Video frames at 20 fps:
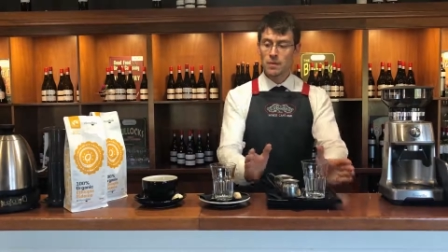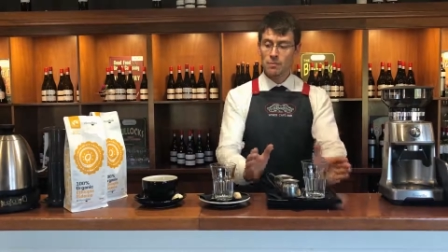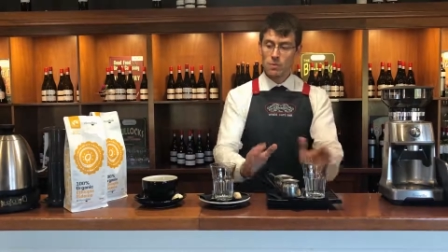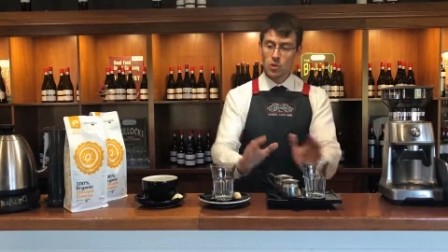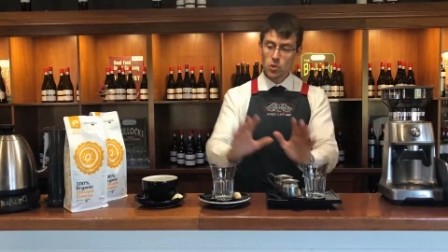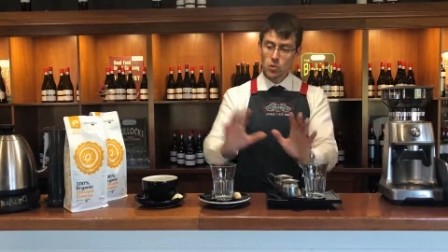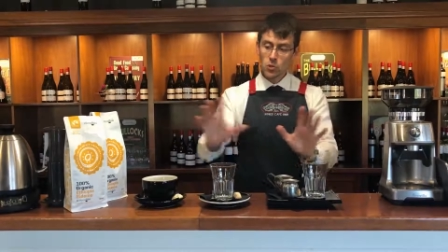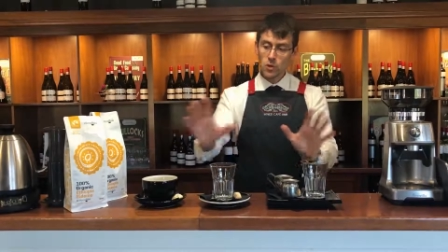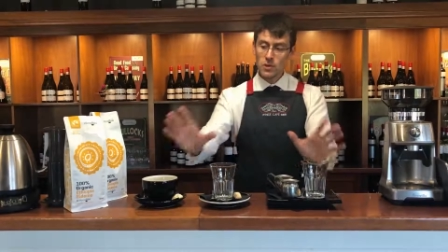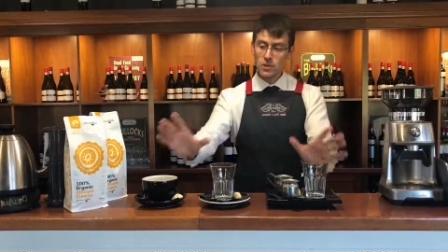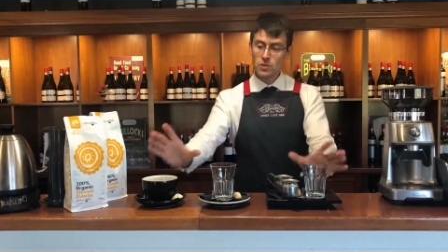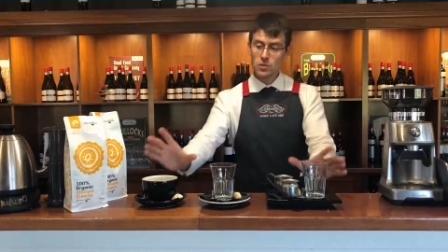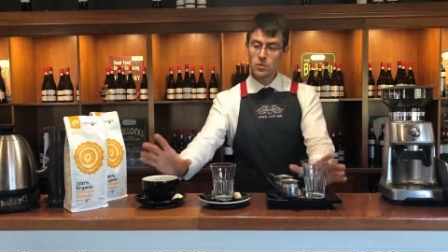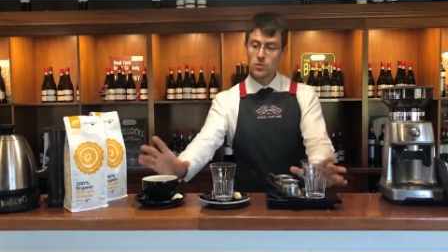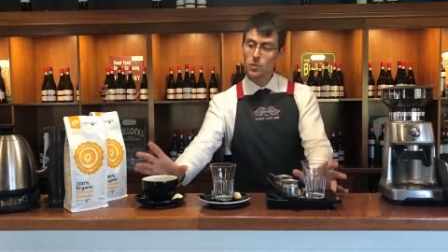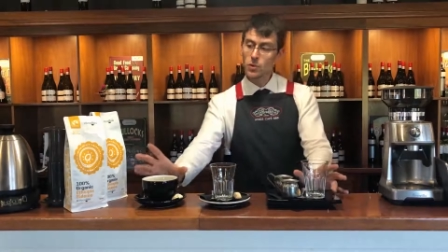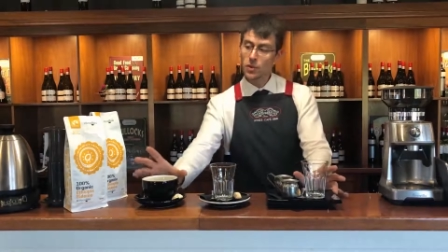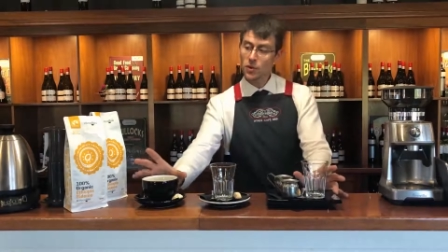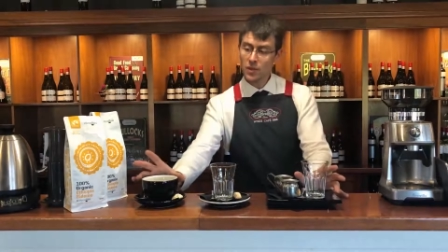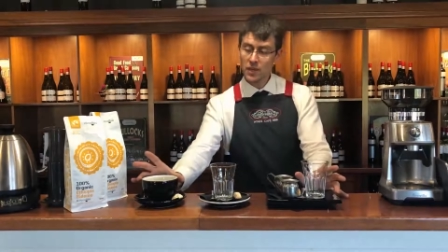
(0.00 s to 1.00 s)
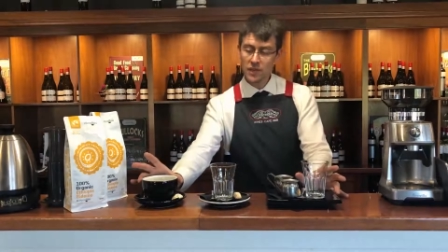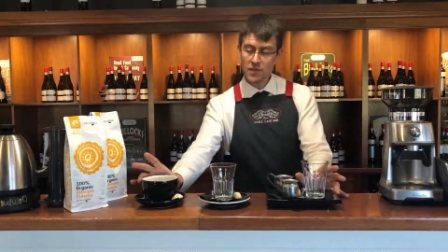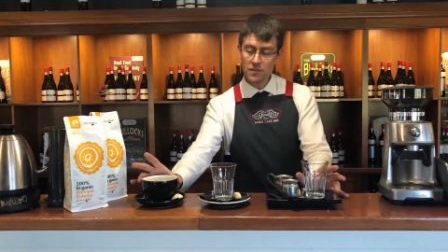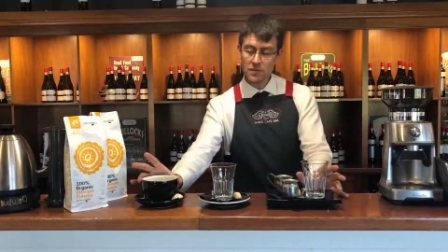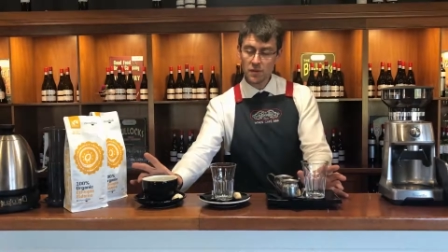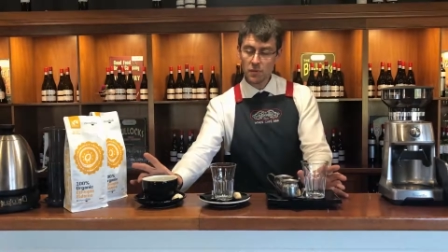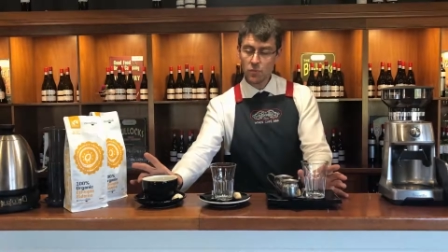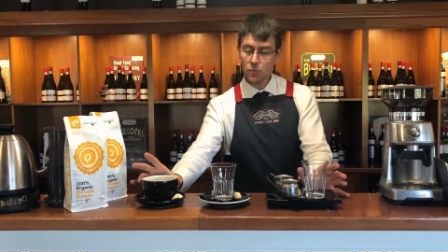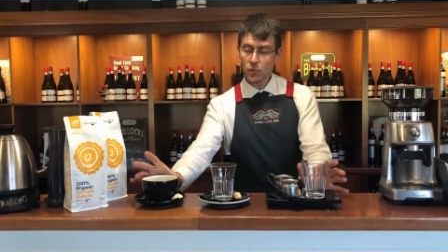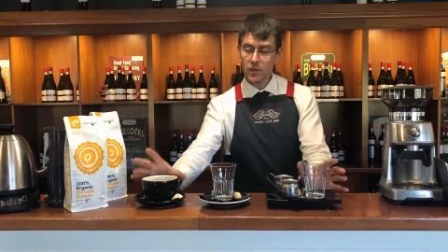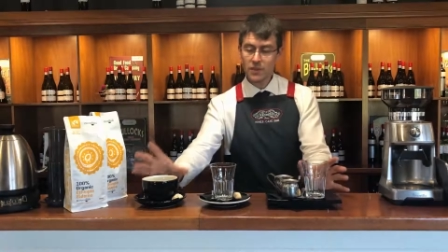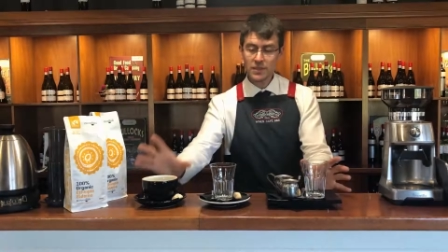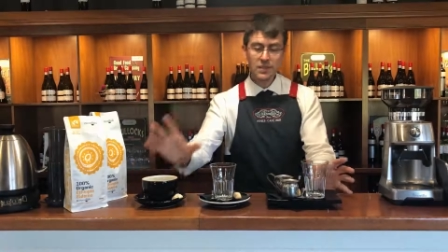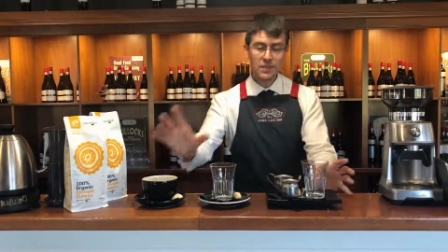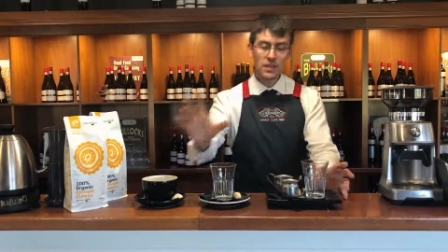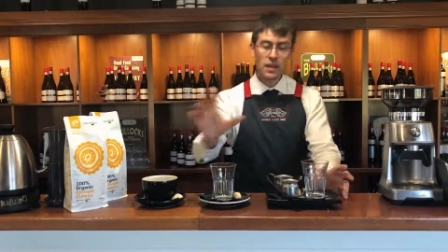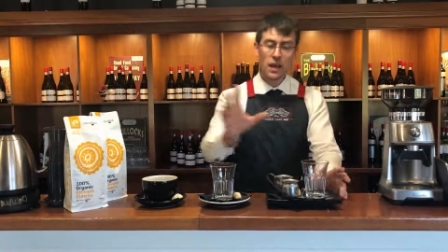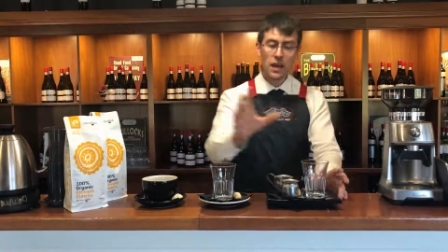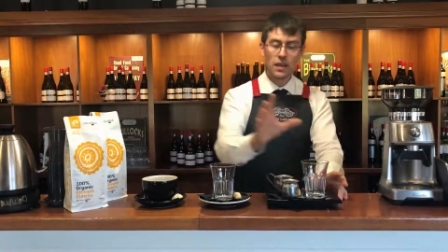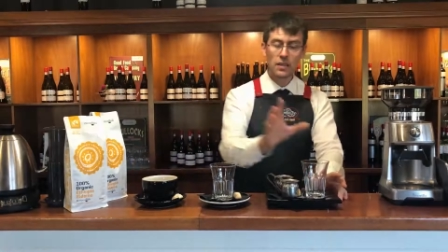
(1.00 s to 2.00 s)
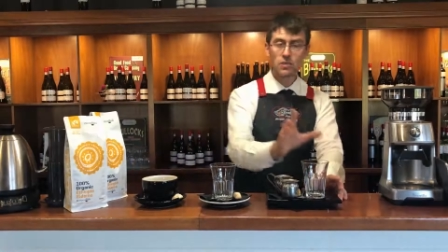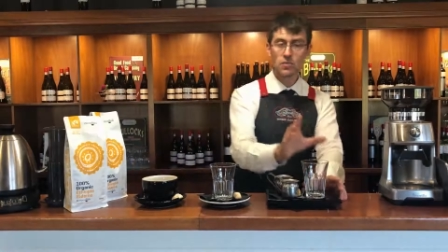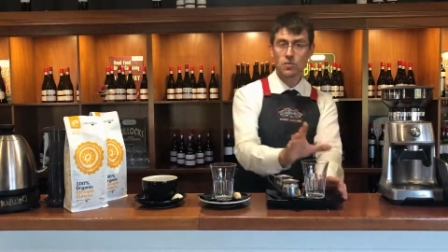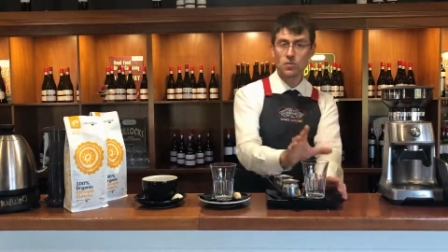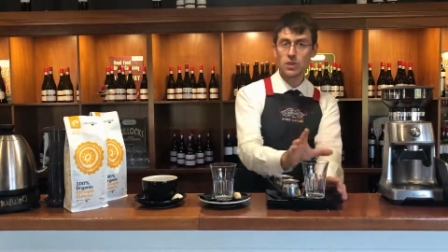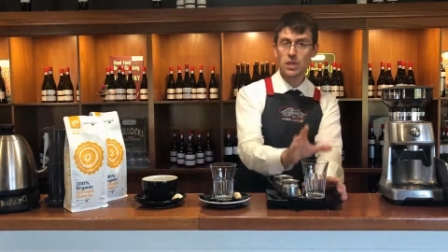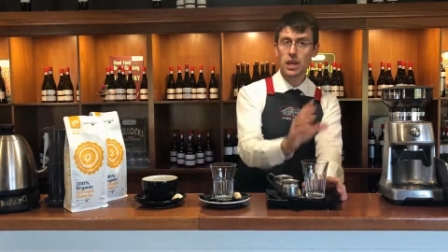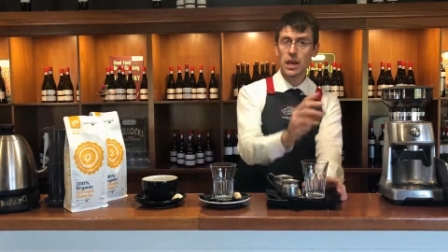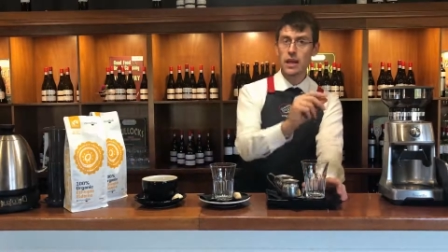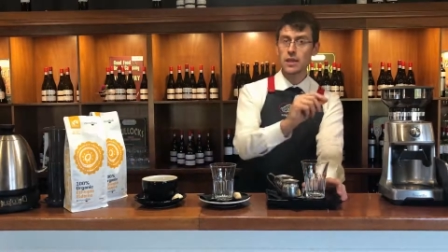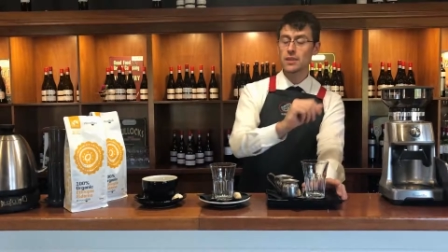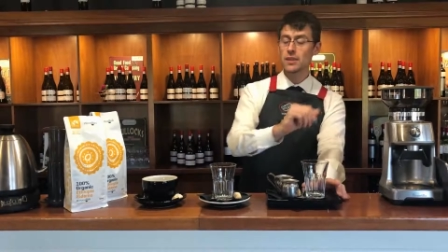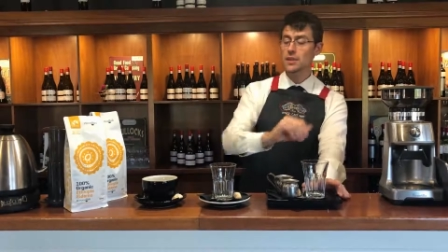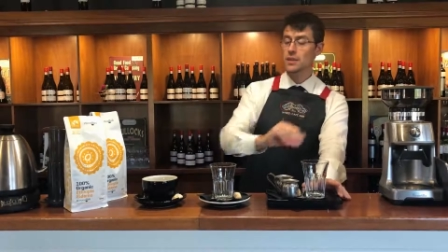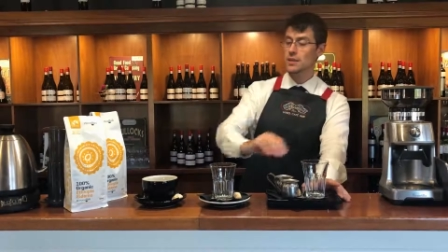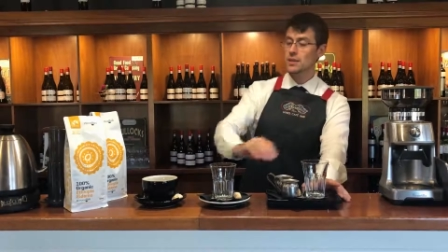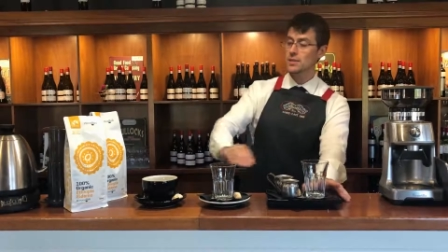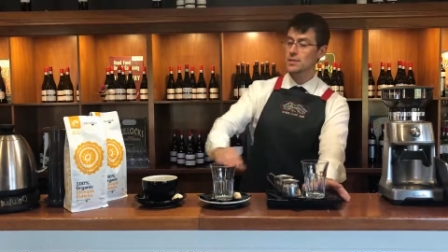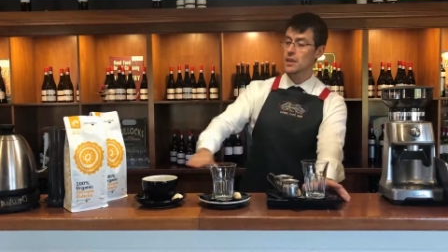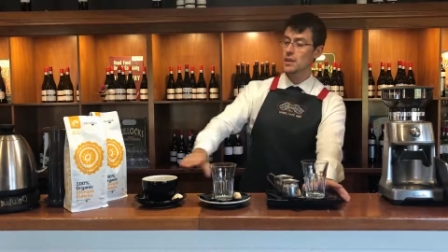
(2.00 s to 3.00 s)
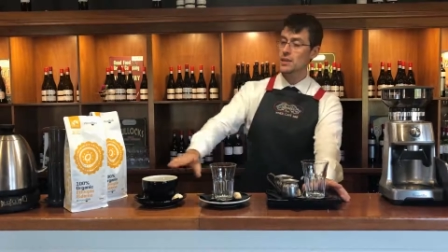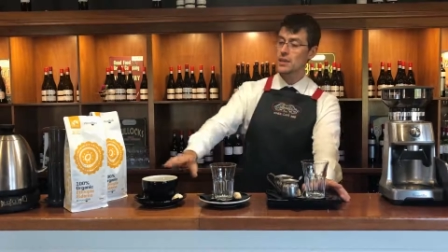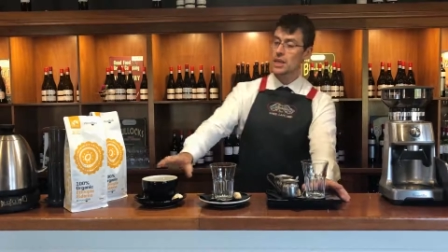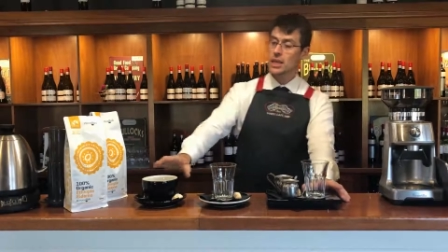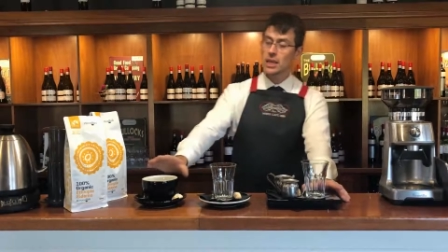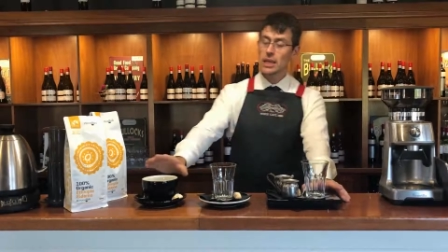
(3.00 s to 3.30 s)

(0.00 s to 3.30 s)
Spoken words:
Between the two things, from one side to the other, is that